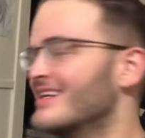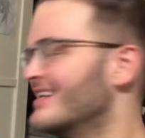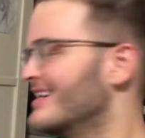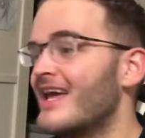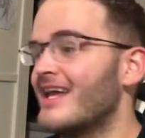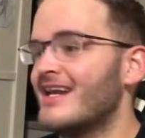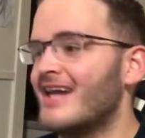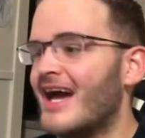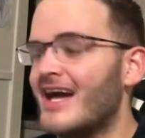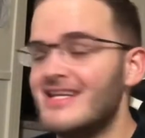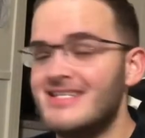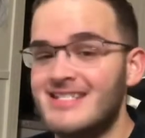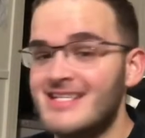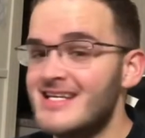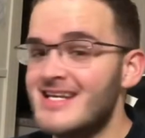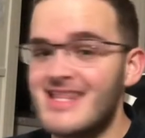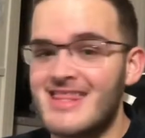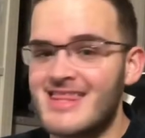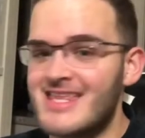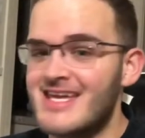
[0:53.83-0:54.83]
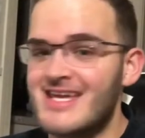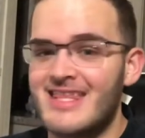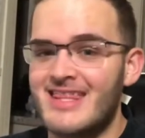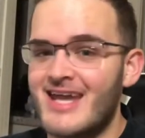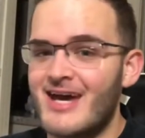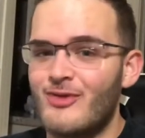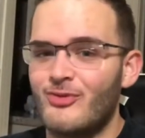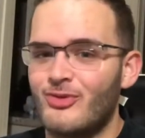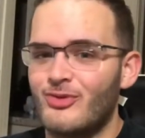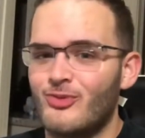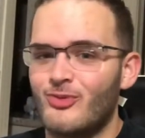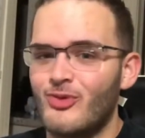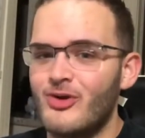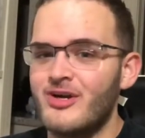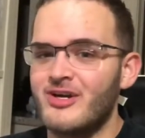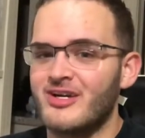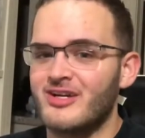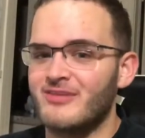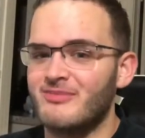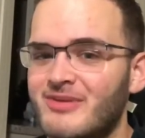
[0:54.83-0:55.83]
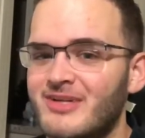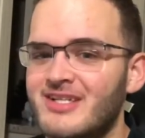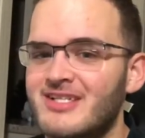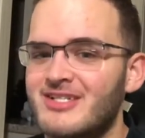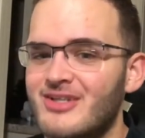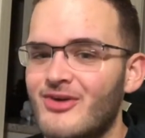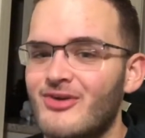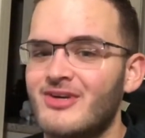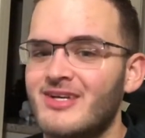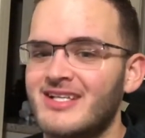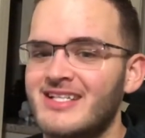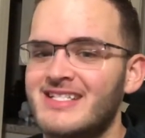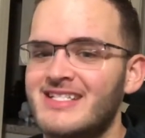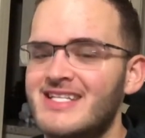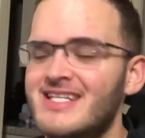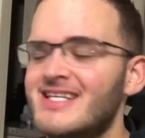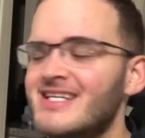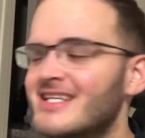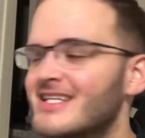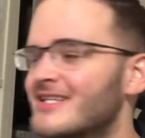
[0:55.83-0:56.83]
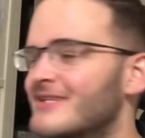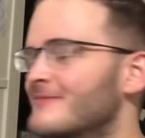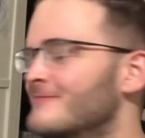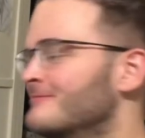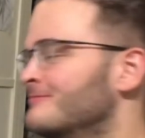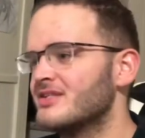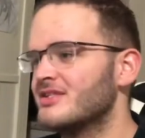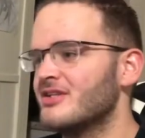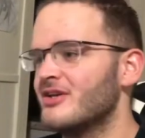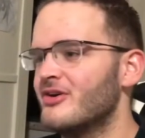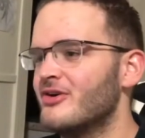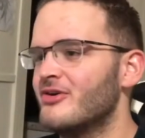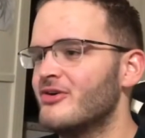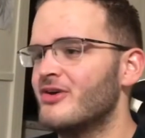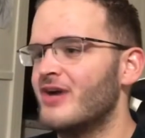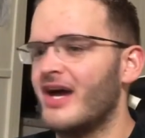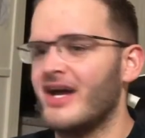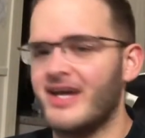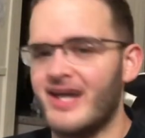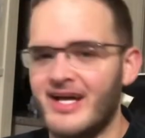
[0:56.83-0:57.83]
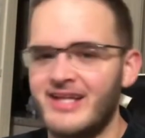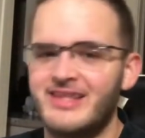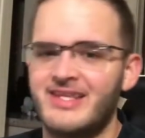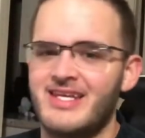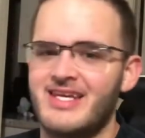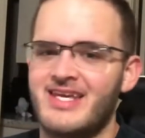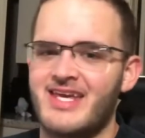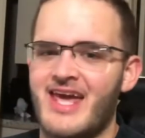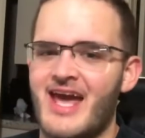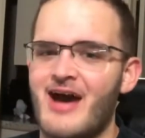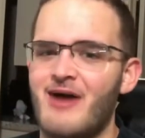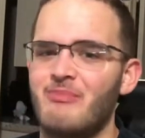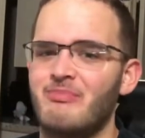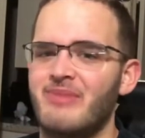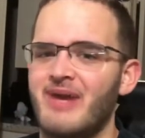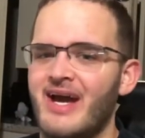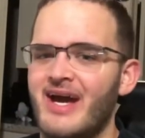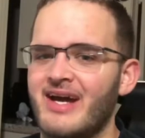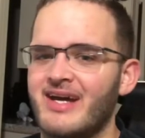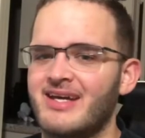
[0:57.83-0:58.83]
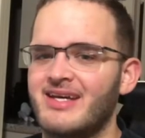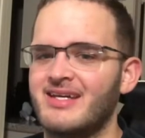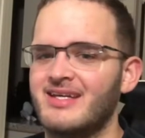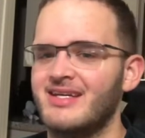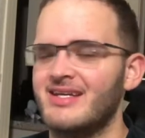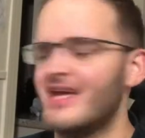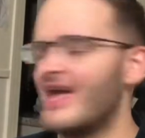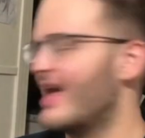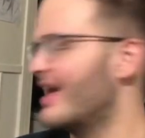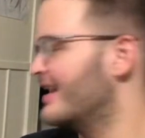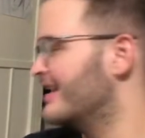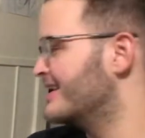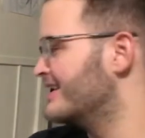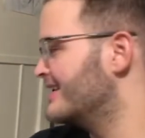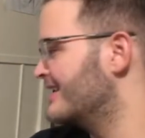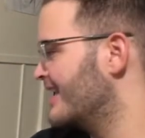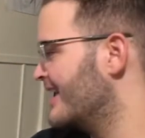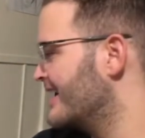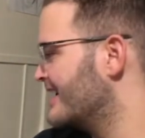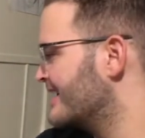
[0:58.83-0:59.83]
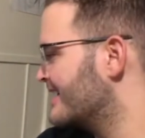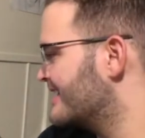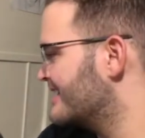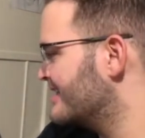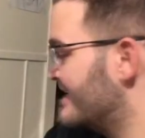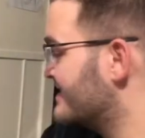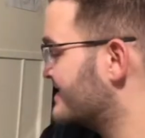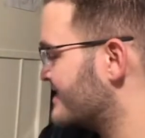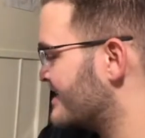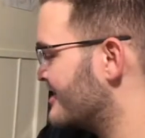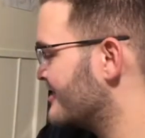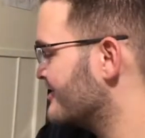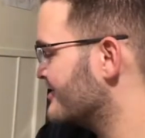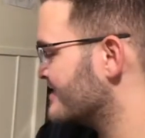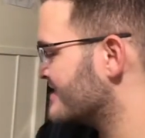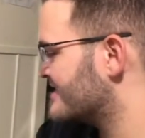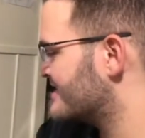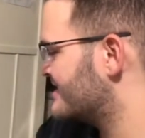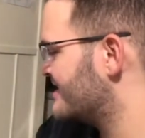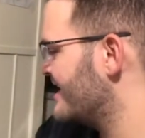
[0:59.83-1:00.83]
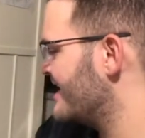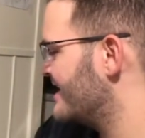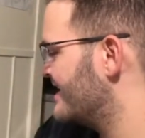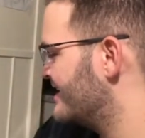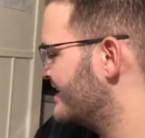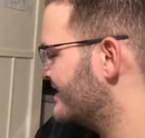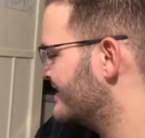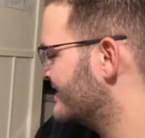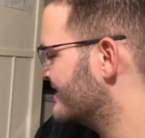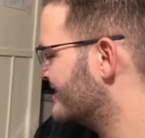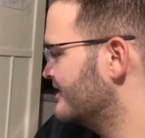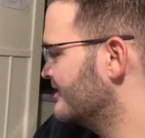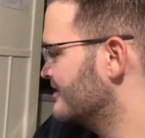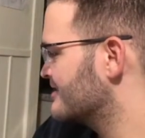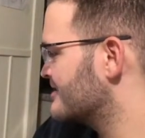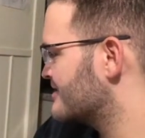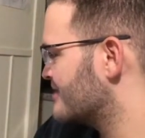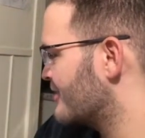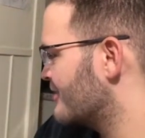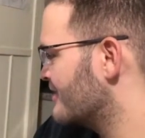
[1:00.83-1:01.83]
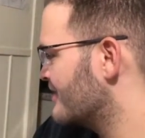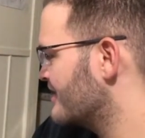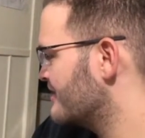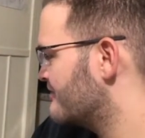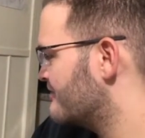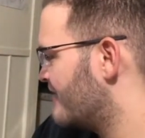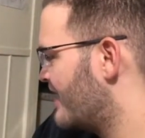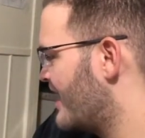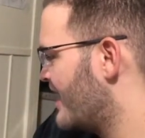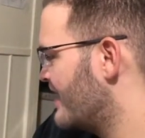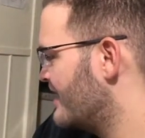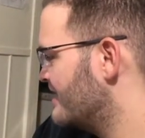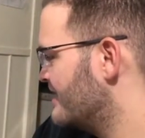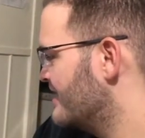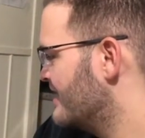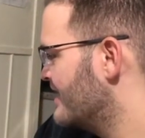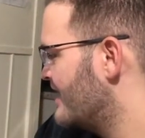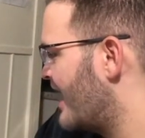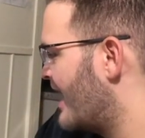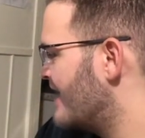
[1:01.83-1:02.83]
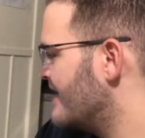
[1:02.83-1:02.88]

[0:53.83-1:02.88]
And I didn't think that would work, but it totally did. So I got the account back, and like, it's here to stay. It looks totally fine.